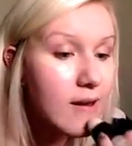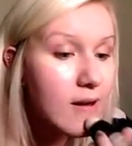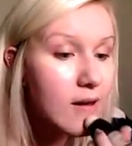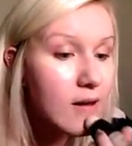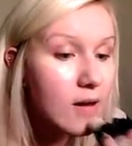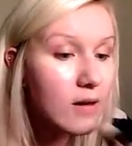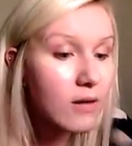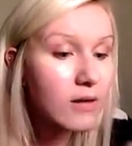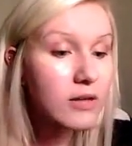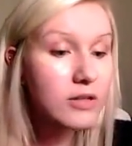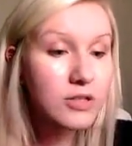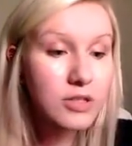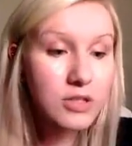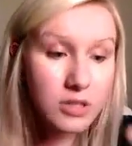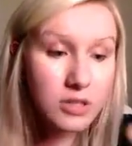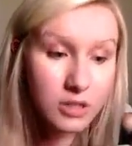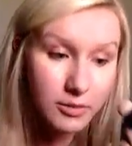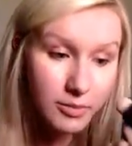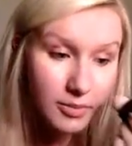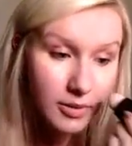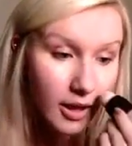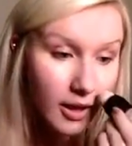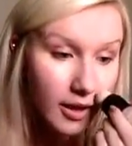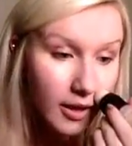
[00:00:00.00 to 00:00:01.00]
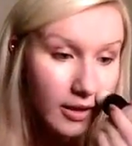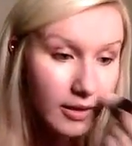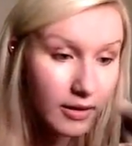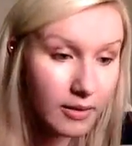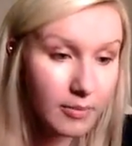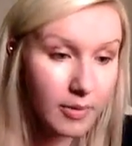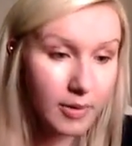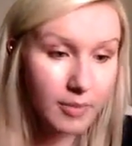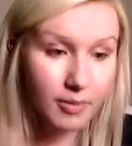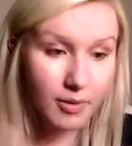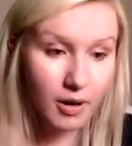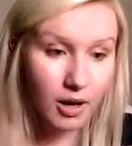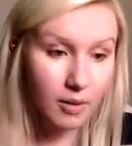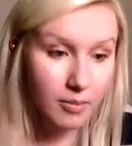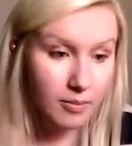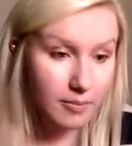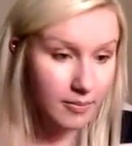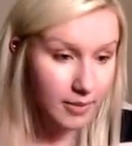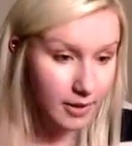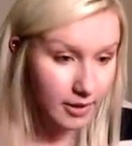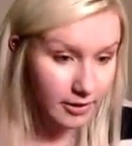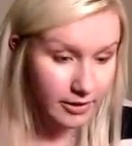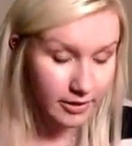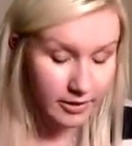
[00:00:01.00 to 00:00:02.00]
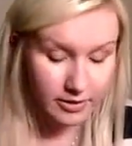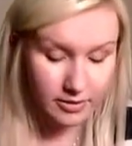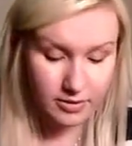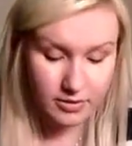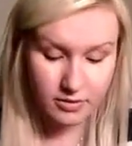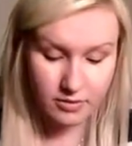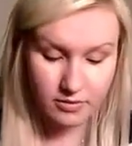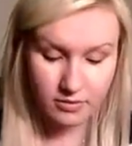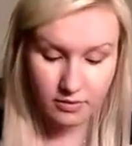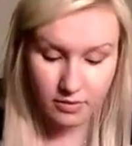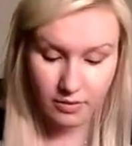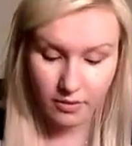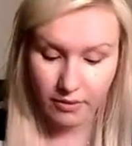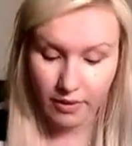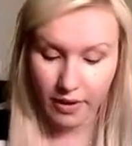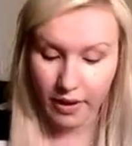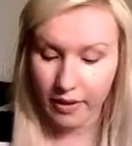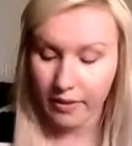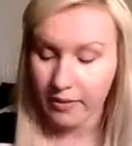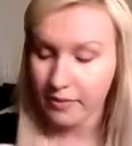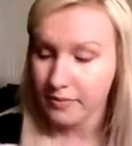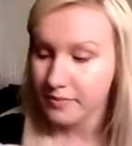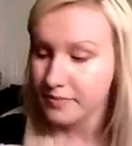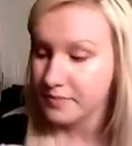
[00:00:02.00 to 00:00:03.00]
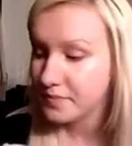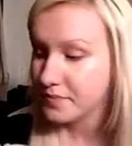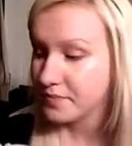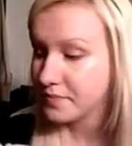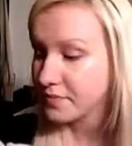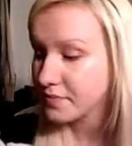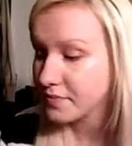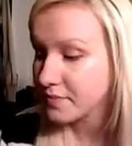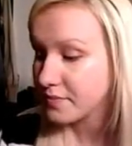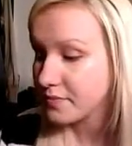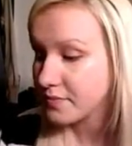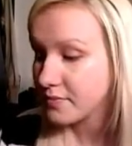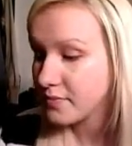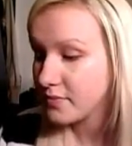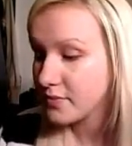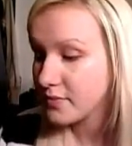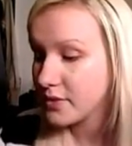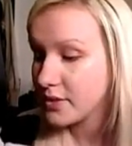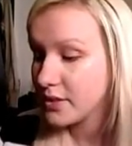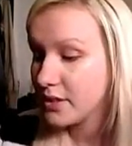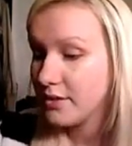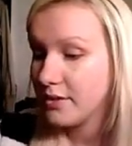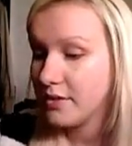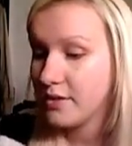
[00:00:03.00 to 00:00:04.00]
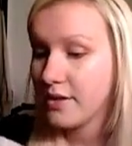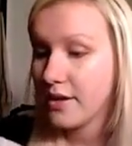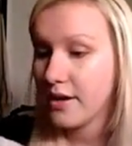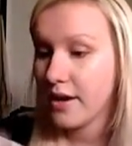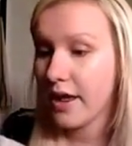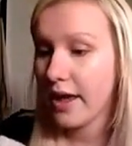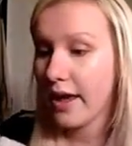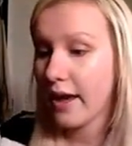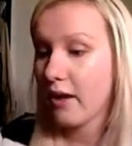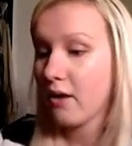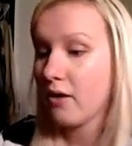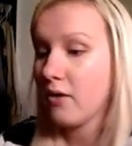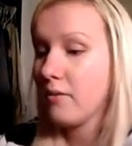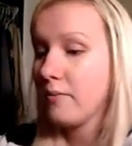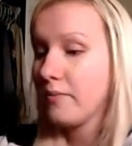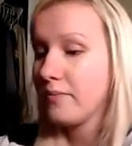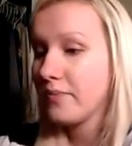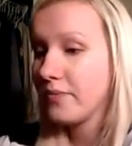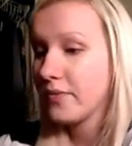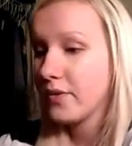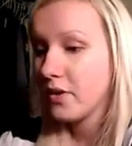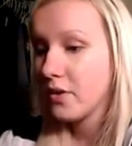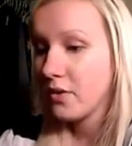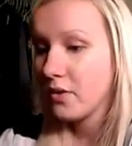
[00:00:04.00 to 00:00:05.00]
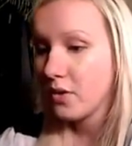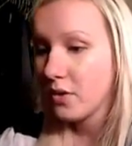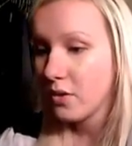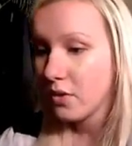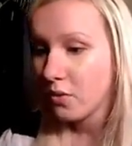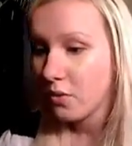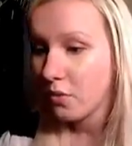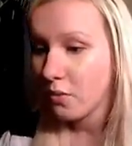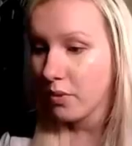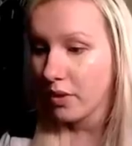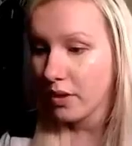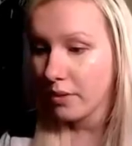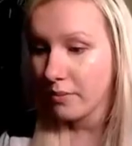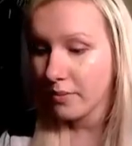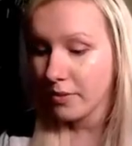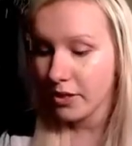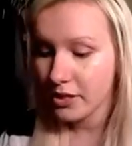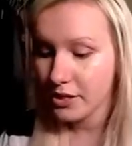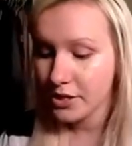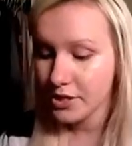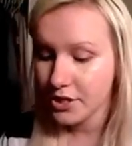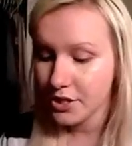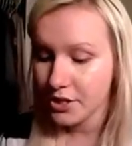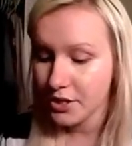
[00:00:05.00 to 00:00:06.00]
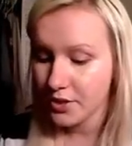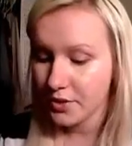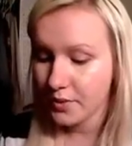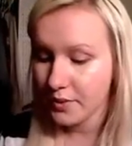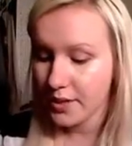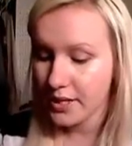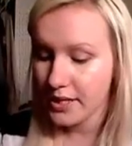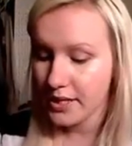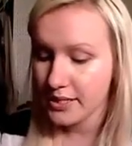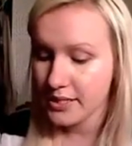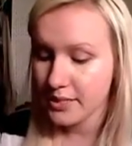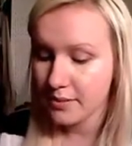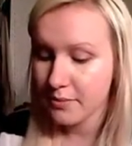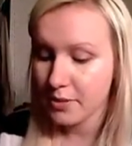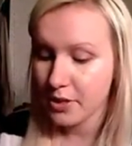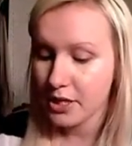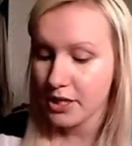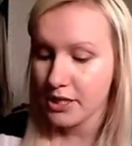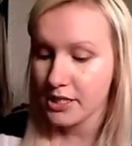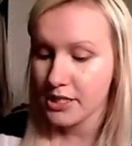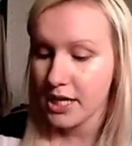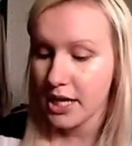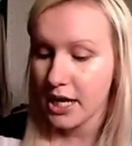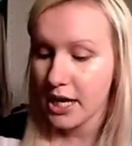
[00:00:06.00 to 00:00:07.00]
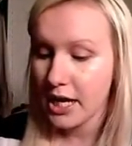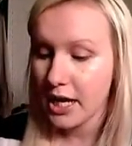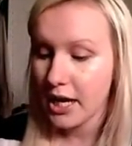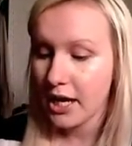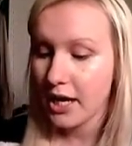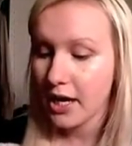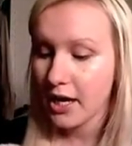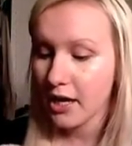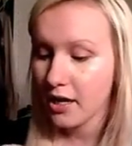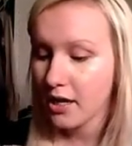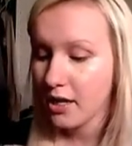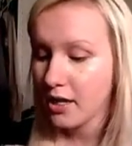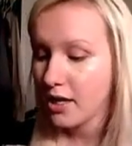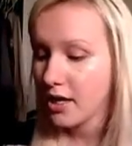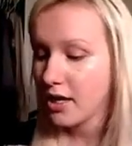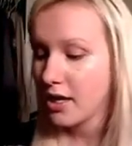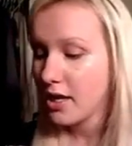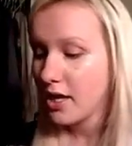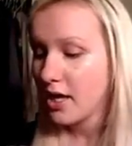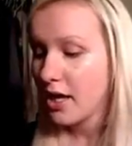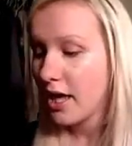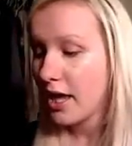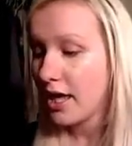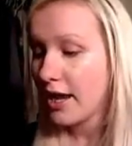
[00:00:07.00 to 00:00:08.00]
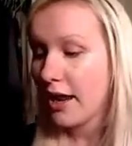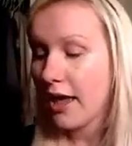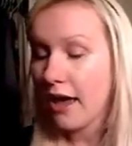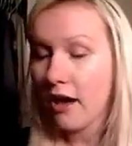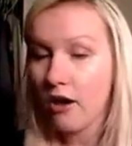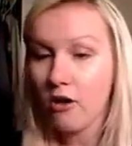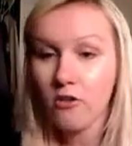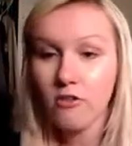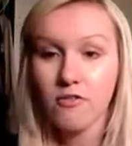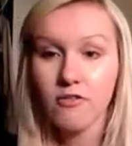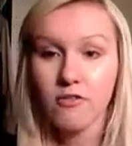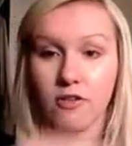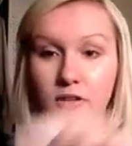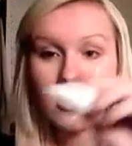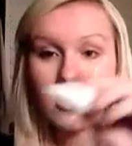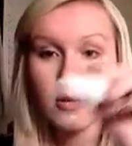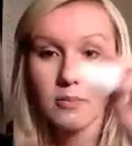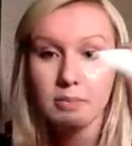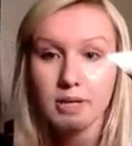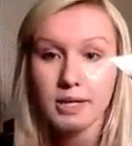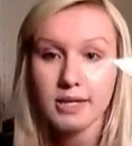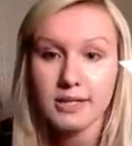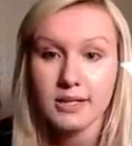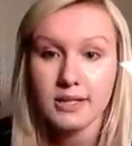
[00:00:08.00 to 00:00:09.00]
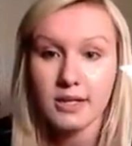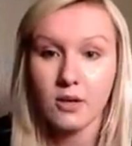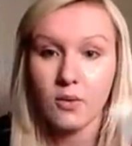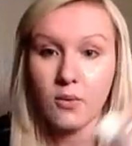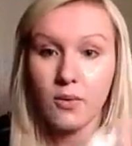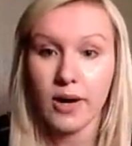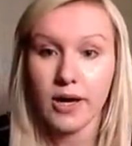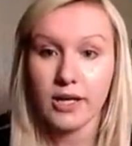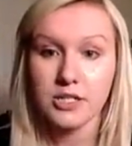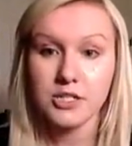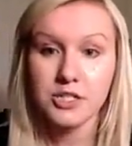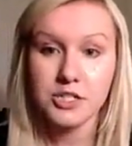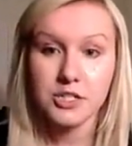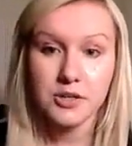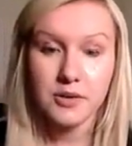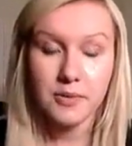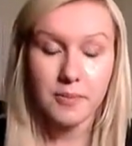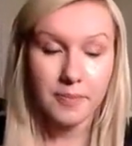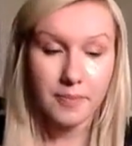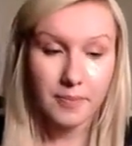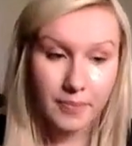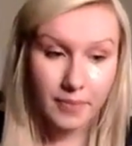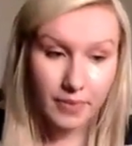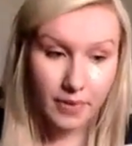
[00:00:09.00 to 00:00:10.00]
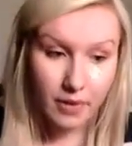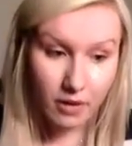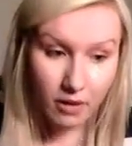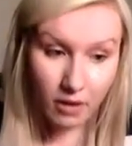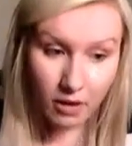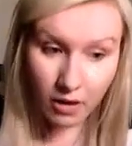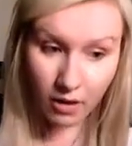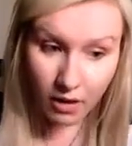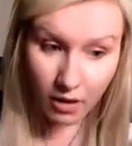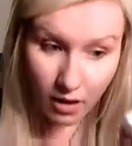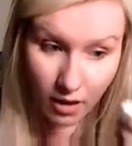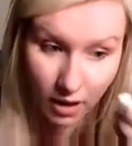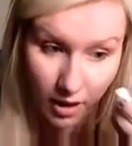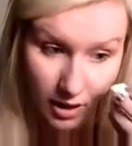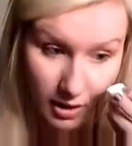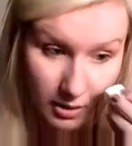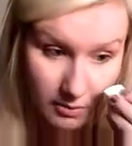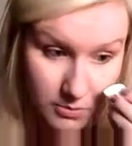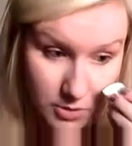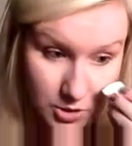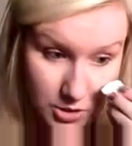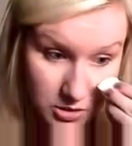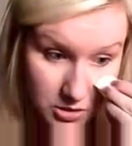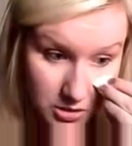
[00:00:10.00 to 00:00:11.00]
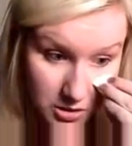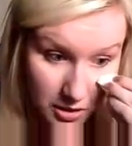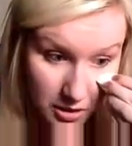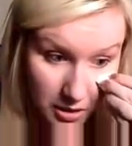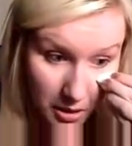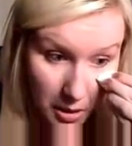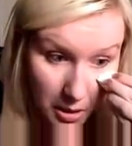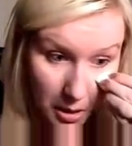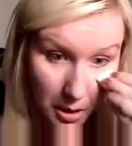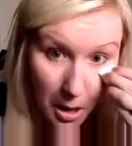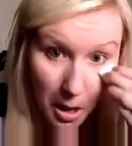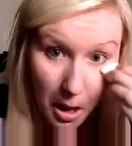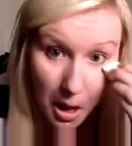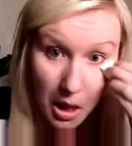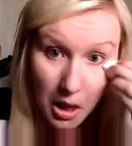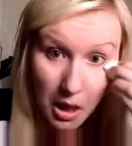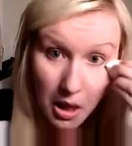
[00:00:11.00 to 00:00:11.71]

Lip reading: you know what, I'll just apply it in my problem areas. Okay. Now, what I'm going to do is I'm going to take an e.l.f. blending wedge and I'm just going to,